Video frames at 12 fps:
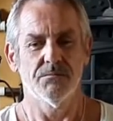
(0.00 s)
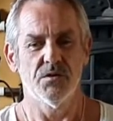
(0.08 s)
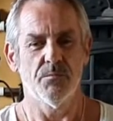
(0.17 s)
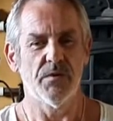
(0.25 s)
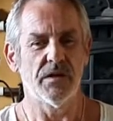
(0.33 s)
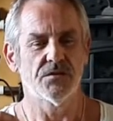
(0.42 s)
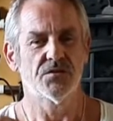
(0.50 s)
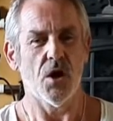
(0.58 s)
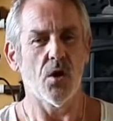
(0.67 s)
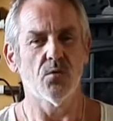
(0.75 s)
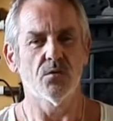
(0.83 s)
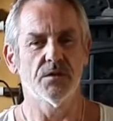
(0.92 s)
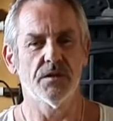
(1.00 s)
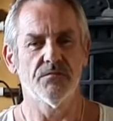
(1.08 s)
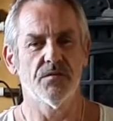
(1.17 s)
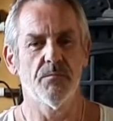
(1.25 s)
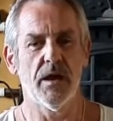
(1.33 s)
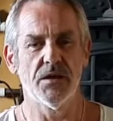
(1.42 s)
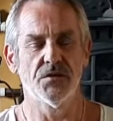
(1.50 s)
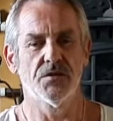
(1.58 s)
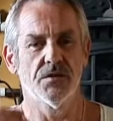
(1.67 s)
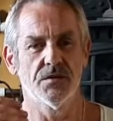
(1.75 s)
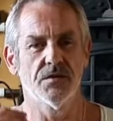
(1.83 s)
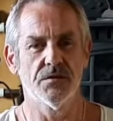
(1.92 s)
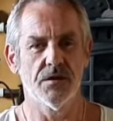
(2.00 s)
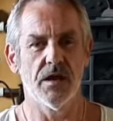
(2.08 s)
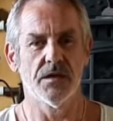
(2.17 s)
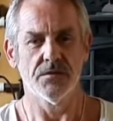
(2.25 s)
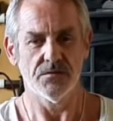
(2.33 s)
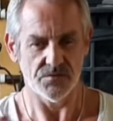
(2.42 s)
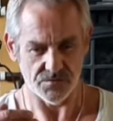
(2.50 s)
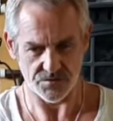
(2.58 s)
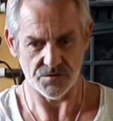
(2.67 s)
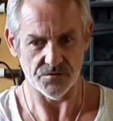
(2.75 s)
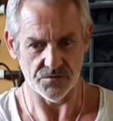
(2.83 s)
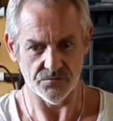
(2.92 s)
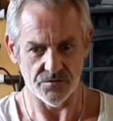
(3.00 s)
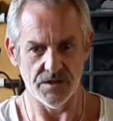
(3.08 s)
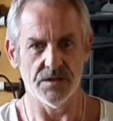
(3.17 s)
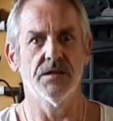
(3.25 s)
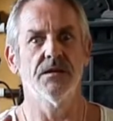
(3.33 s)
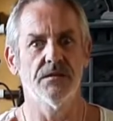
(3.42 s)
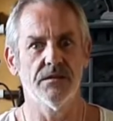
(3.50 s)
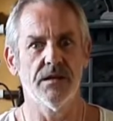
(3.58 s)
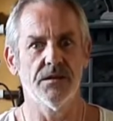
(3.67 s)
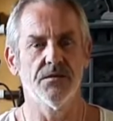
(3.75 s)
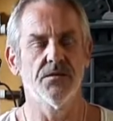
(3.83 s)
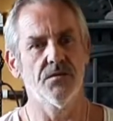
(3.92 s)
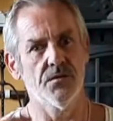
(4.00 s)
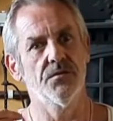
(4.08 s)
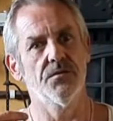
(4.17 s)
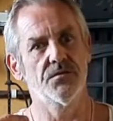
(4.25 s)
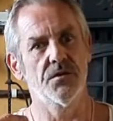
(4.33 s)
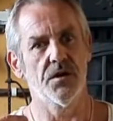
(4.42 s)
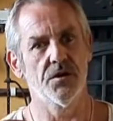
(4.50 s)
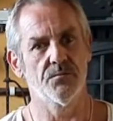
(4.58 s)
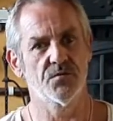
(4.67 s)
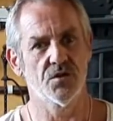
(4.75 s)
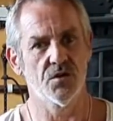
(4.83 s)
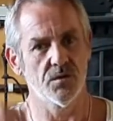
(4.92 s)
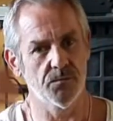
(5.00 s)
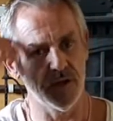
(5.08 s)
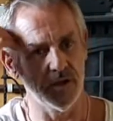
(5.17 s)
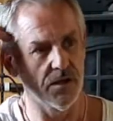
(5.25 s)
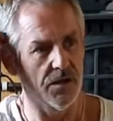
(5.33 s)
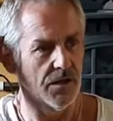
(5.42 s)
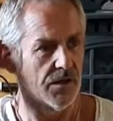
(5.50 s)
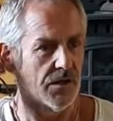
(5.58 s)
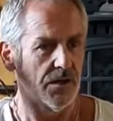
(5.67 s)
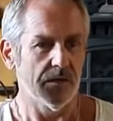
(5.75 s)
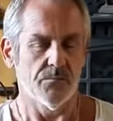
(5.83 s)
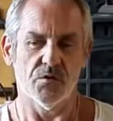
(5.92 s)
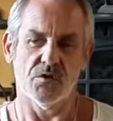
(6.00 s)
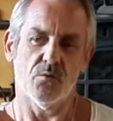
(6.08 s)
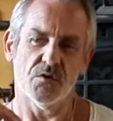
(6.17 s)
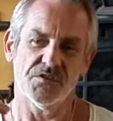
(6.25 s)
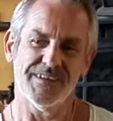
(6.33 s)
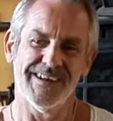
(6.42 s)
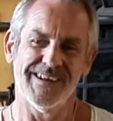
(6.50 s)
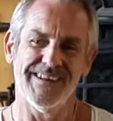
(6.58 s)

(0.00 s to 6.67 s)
you're being told information, and so you read it and then, you know, you try and absorb it. But there wasn't